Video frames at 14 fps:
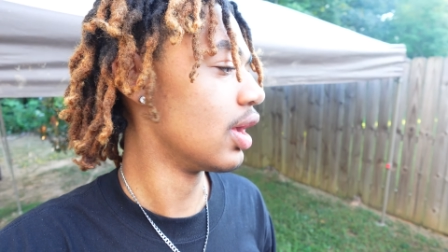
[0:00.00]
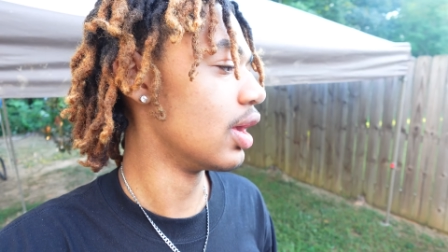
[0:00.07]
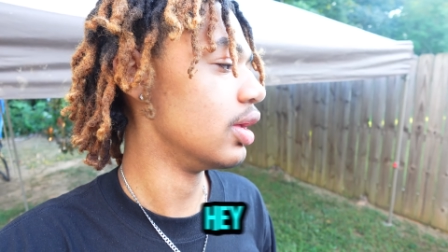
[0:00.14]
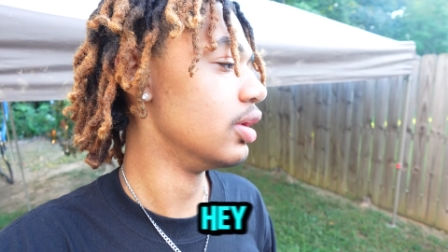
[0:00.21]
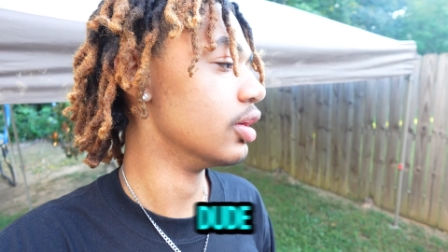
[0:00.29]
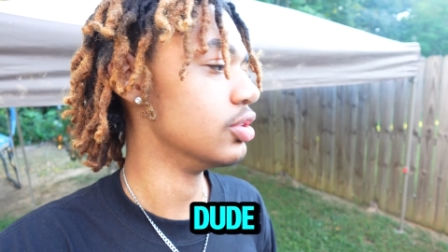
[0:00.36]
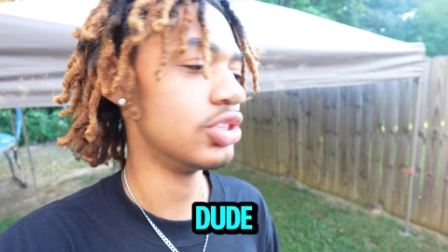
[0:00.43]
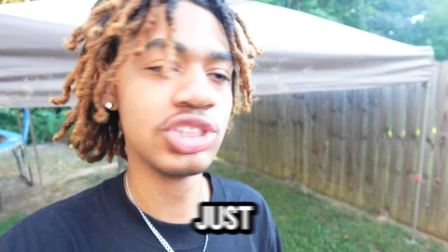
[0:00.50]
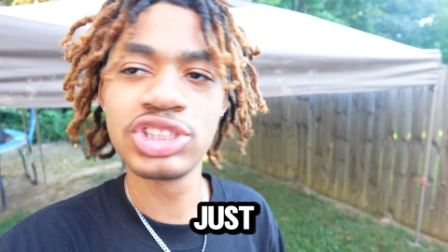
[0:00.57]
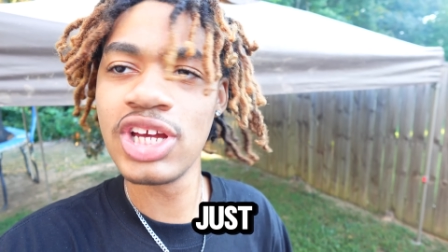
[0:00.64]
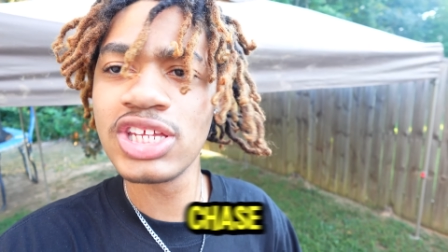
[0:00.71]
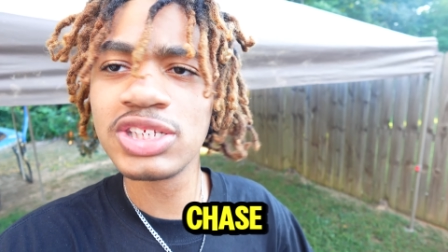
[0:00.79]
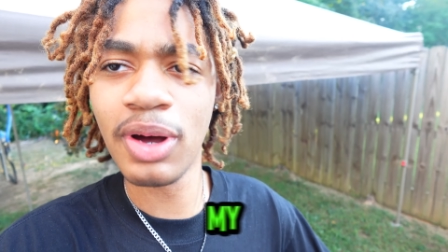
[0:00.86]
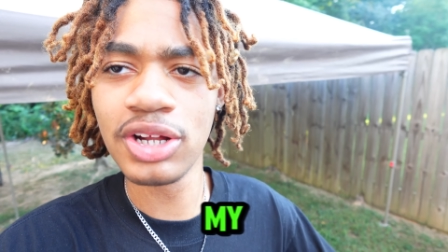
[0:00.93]
and uh, just
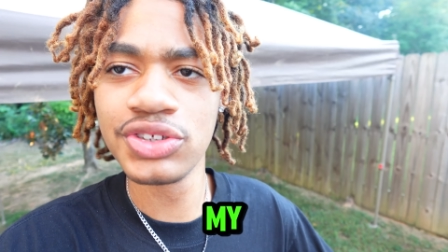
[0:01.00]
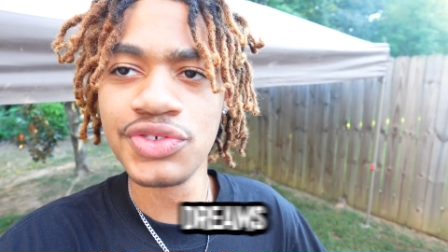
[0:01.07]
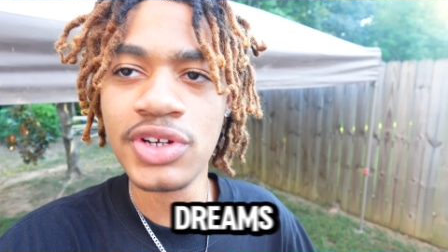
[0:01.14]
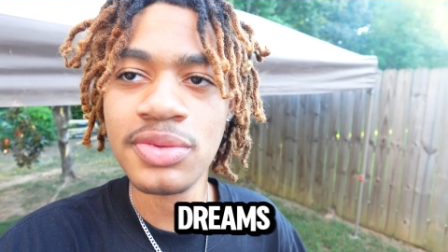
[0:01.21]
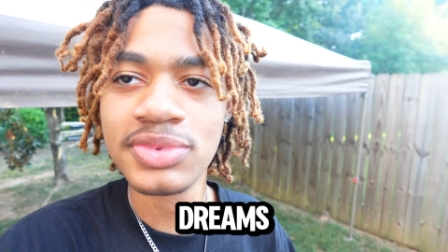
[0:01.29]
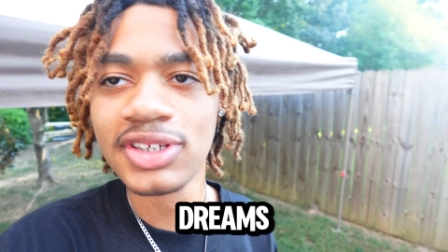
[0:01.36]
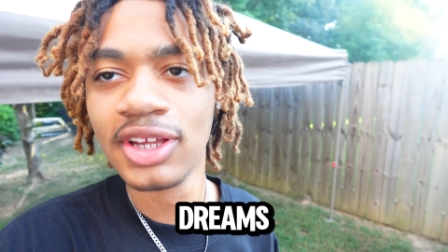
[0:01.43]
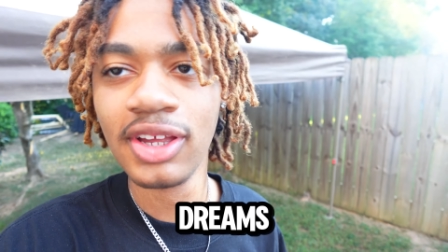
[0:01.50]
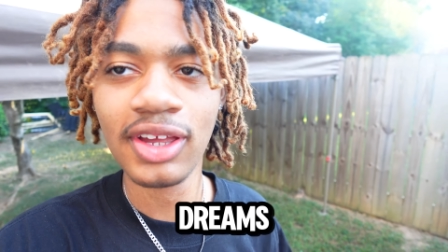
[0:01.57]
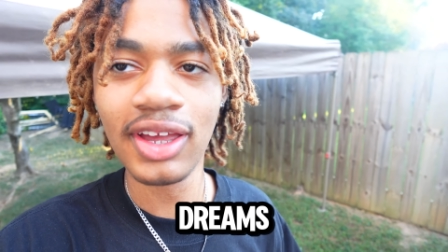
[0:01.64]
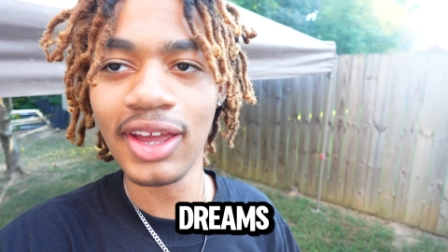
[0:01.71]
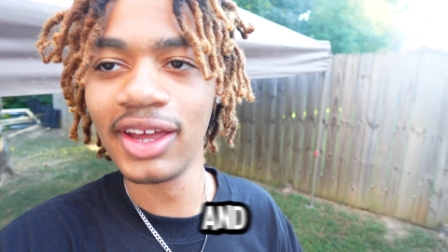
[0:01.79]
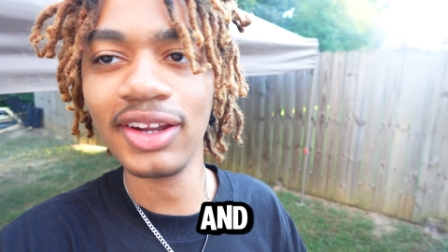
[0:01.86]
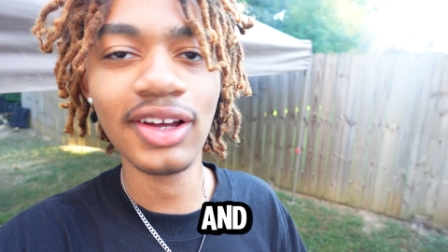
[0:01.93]
chasing my dreams
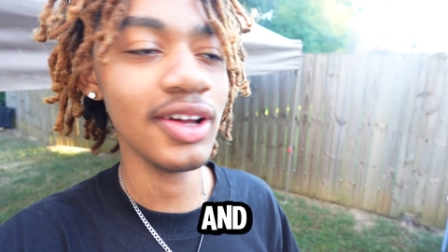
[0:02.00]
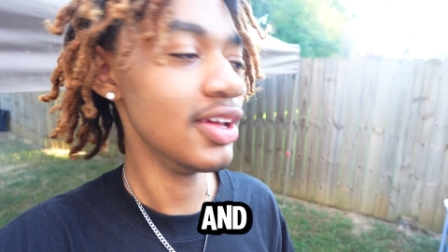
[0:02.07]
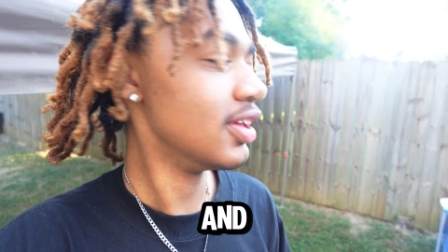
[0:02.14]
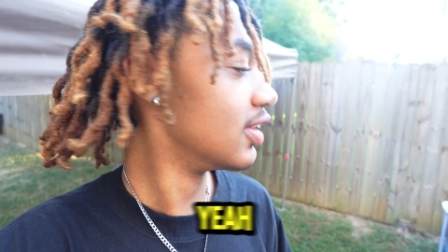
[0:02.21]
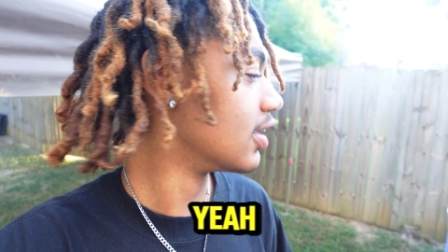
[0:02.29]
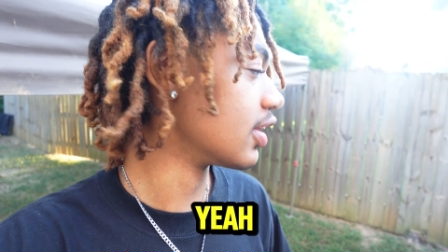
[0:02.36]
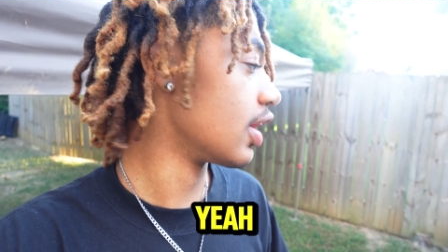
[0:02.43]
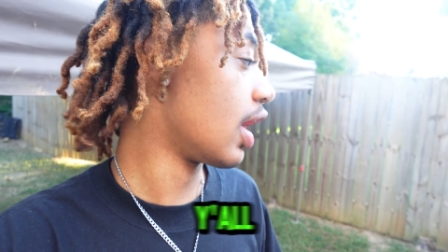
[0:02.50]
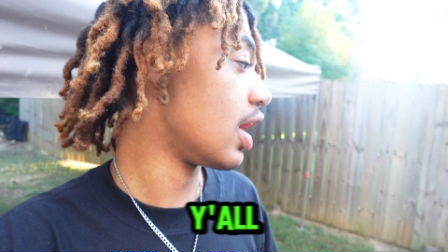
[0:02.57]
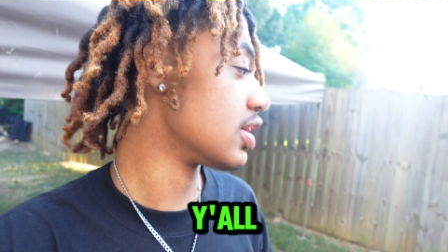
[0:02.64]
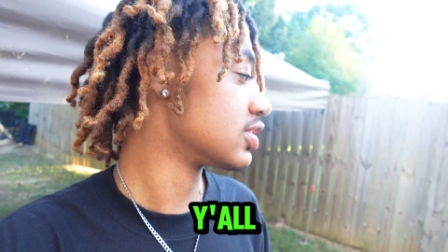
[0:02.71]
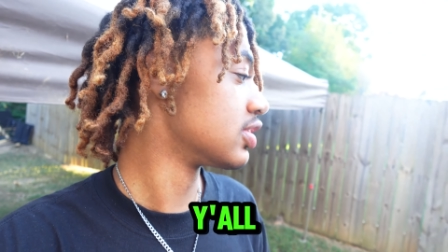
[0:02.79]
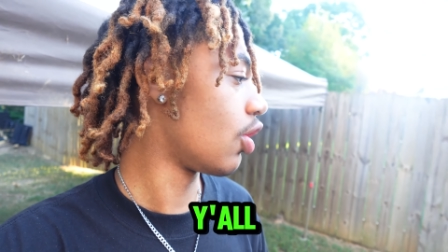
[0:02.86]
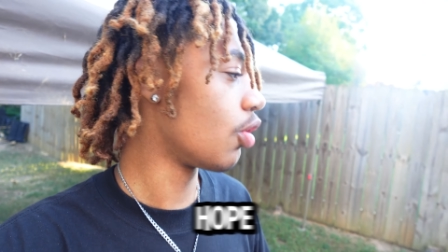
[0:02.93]
and uh, yeah
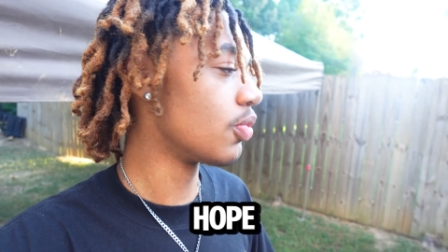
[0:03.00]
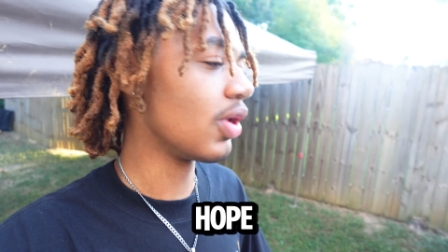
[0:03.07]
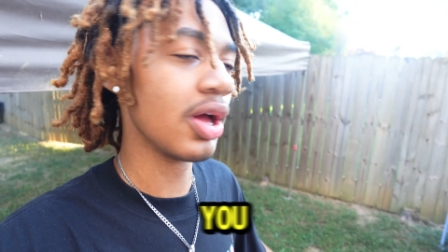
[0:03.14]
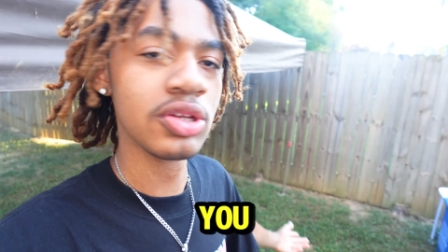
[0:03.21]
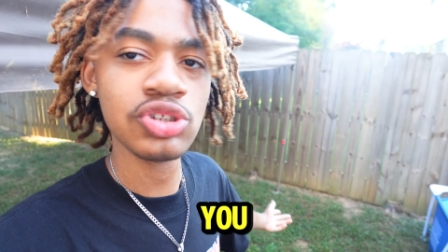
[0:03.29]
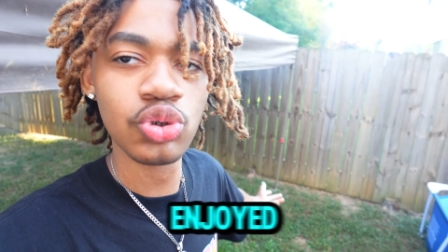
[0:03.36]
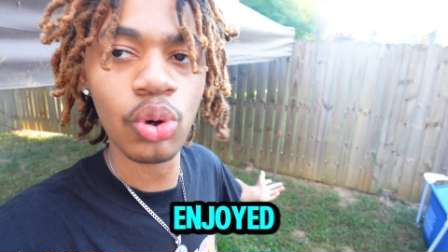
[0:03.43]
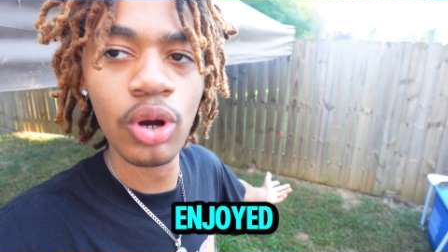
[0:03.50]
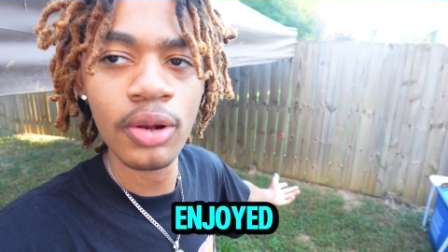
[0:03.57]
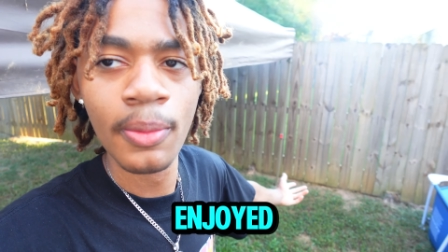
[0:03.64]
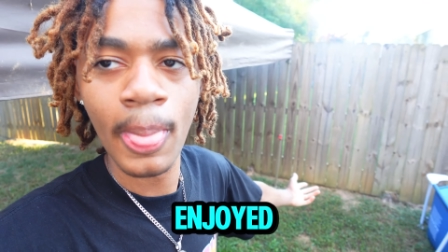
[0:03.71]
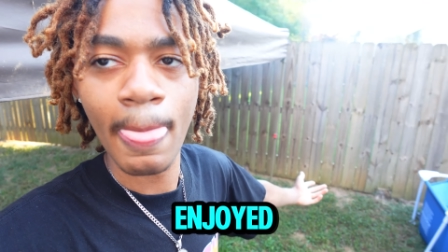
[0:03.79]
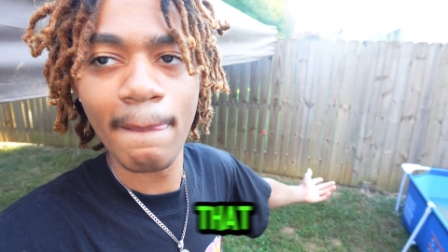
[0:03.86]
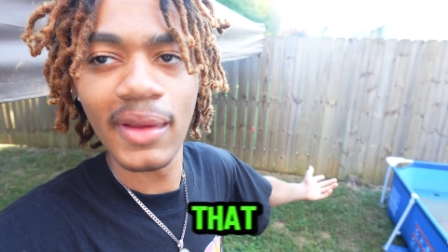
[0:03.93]
guys hope y'all enjoy.
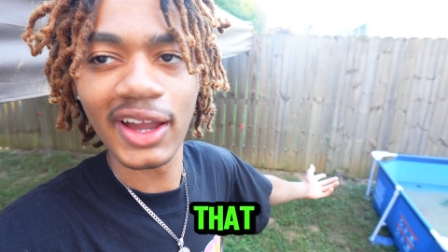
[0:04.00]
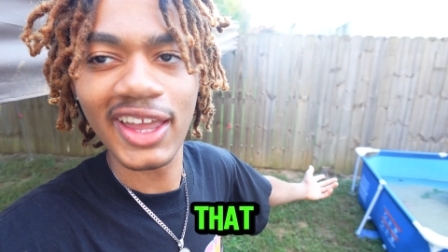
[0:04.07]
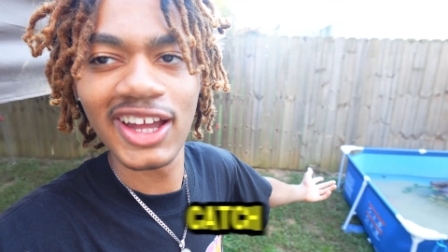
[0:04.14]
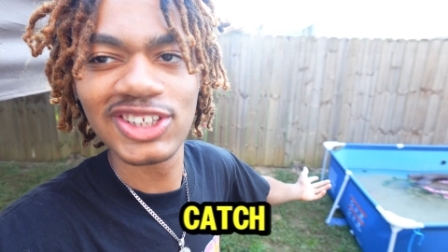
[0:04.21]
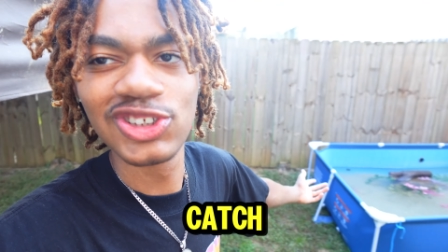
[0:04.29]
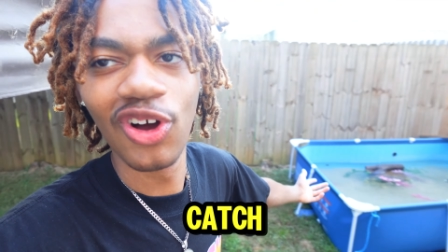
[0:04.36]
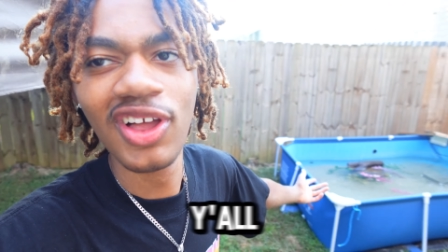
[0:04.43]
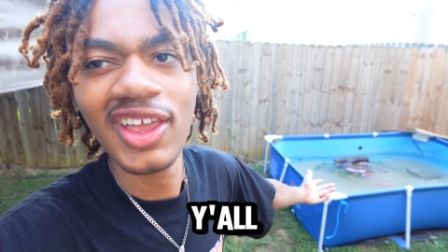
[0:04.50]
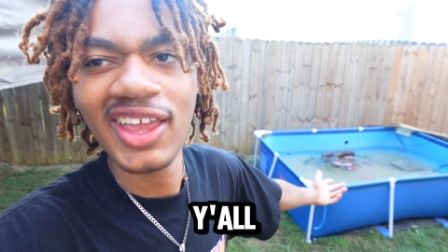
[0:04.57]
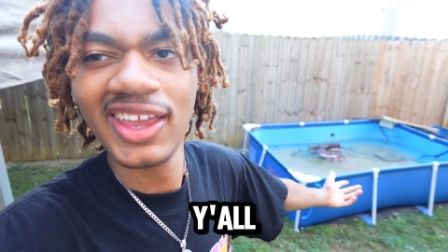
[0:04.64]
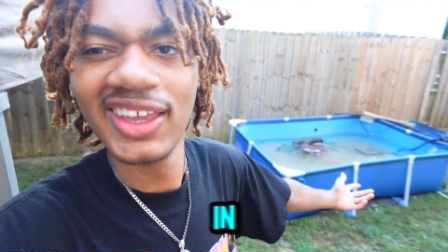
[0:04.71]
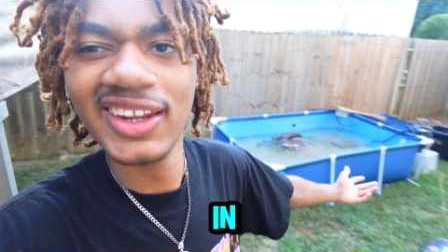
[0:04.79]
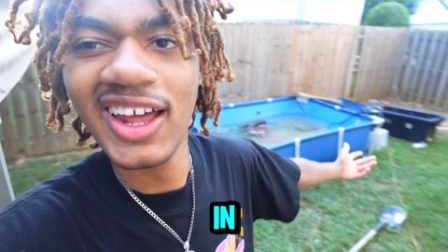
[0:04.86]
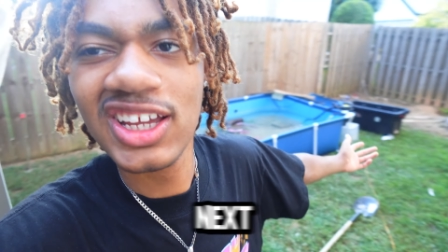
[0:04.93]
i catch y'all
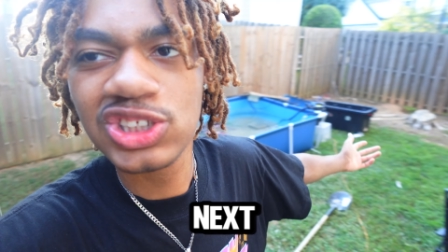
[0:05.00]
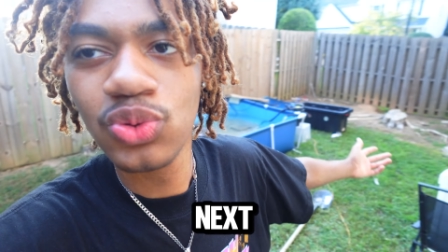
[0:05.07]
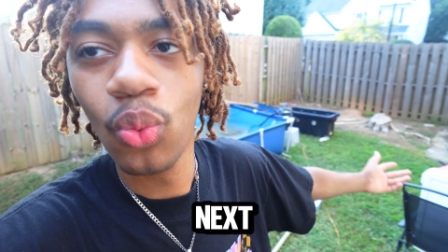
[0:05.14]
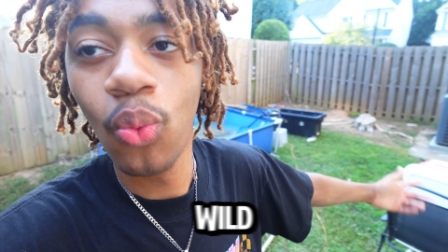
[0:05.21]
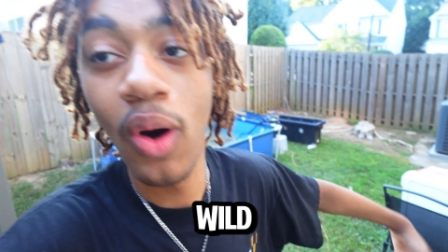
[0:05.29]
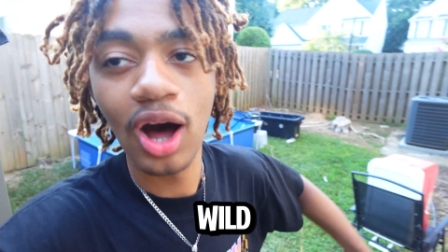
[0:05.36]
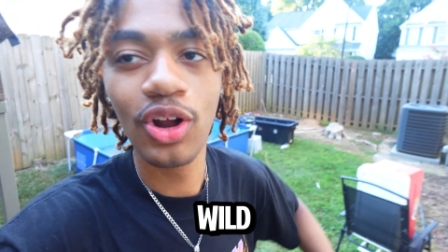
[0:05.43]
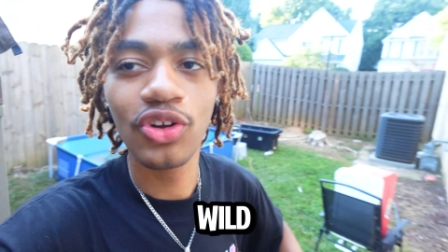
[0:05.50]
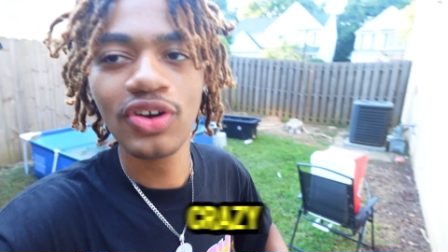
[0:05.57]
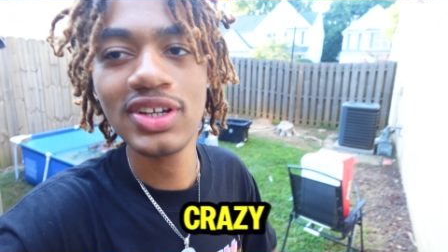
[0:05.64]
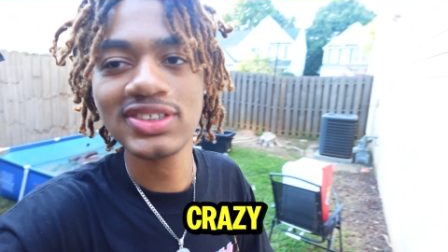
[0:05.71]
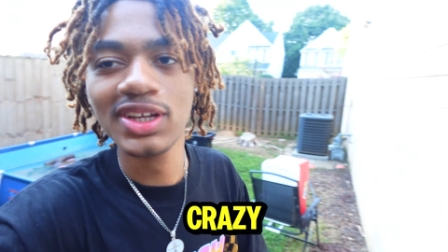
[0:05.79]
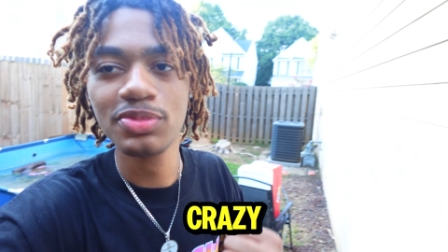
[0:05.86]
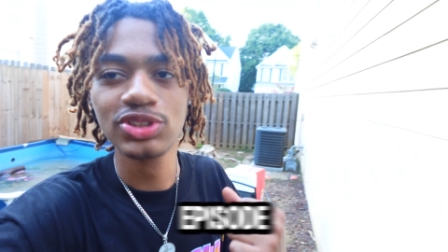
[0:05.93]
in the next wild
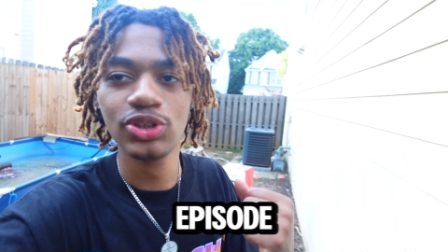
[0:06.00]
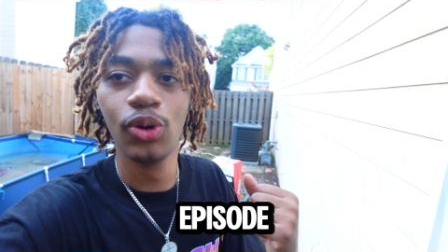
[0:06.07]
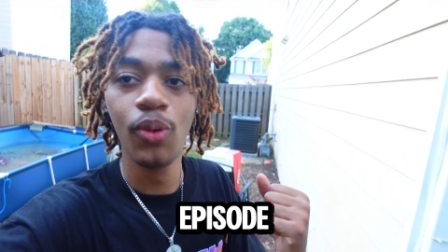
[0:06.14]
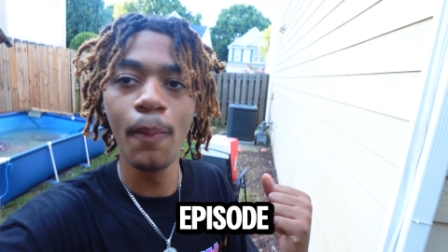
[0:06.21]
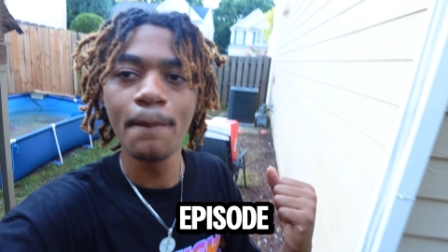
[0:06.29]
crazy episode